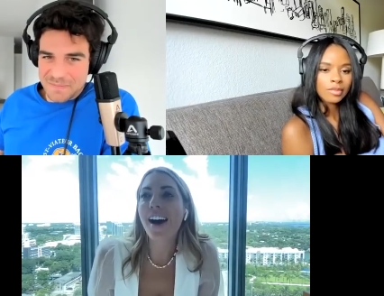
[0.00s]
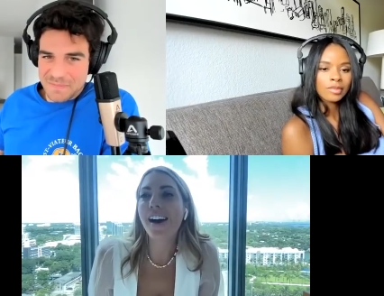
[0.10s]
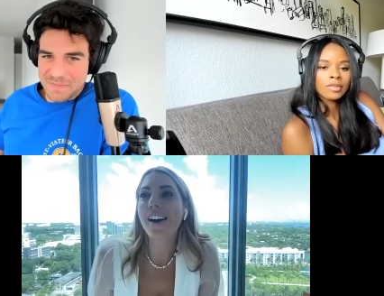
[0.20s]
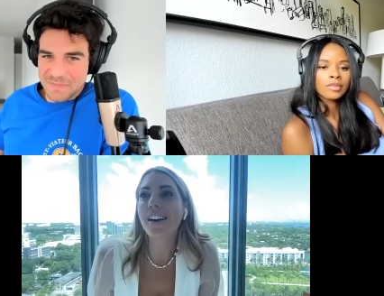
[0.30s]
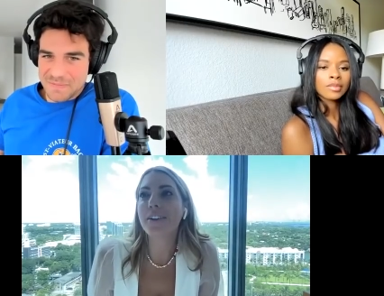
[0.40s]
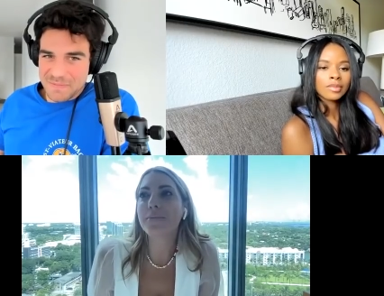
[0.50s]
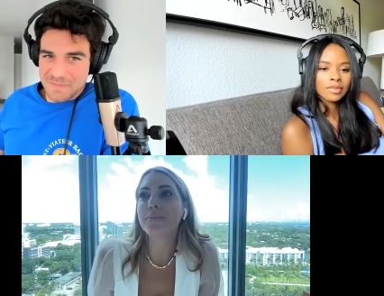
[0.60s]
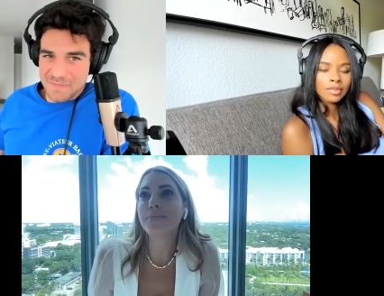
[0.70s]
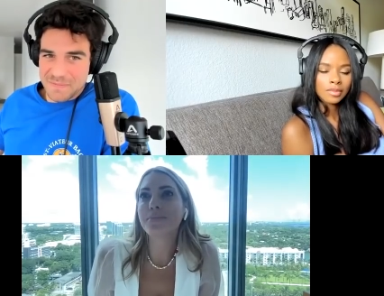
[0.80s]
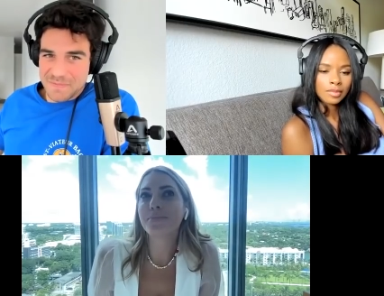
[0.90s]

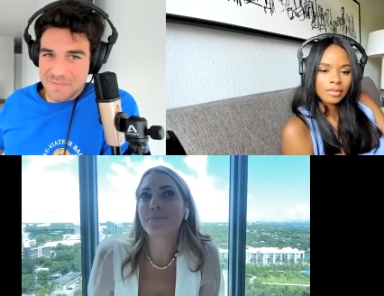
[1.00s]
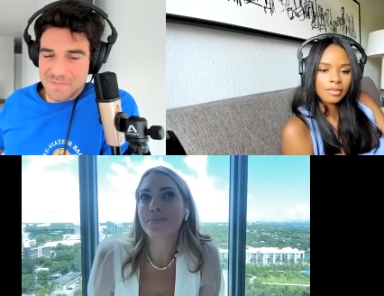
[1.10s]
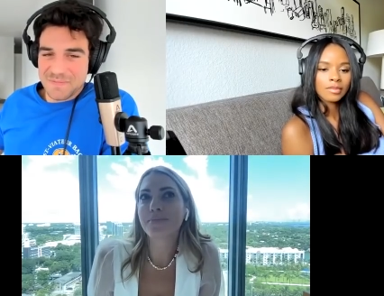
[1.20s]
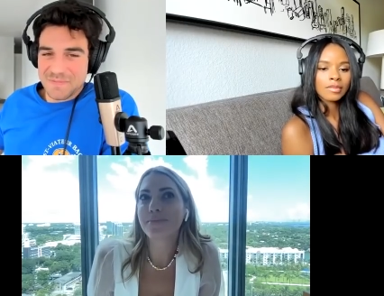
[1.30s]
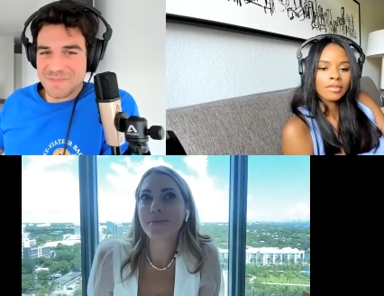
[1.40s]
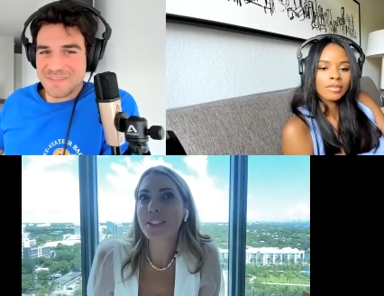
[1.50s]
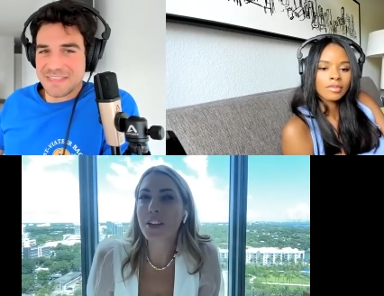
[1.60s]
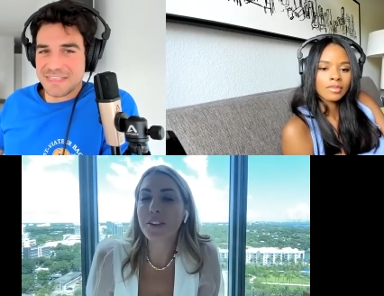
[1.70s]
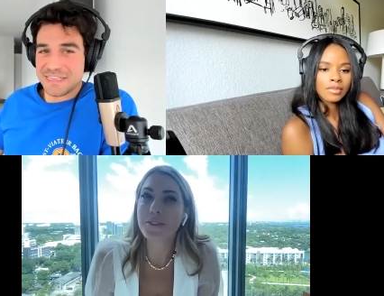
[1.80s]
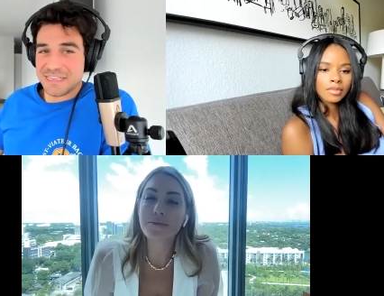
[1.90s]
Speaker 1: Um,
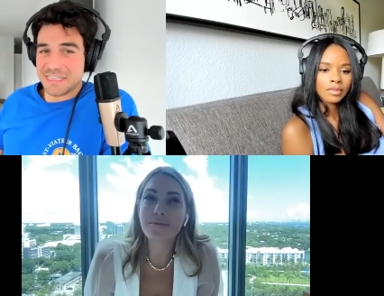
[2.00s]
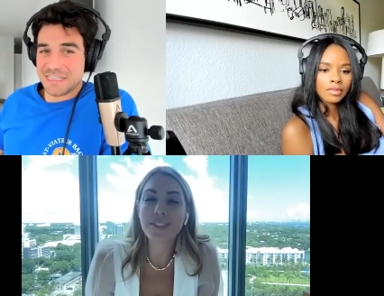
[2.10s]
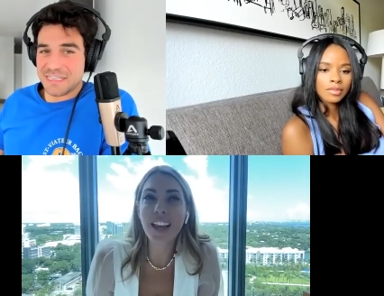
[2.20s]
so